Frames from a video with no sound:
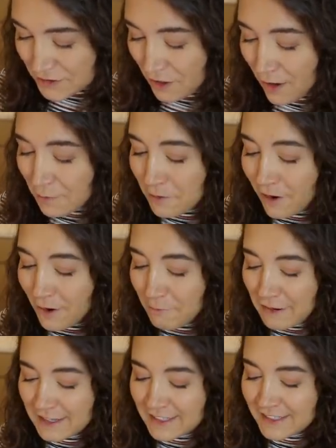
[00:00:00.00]
the top
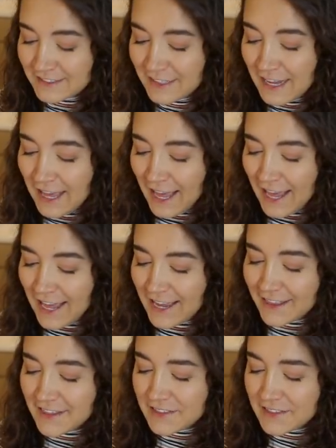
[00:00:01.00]
comment is, hey,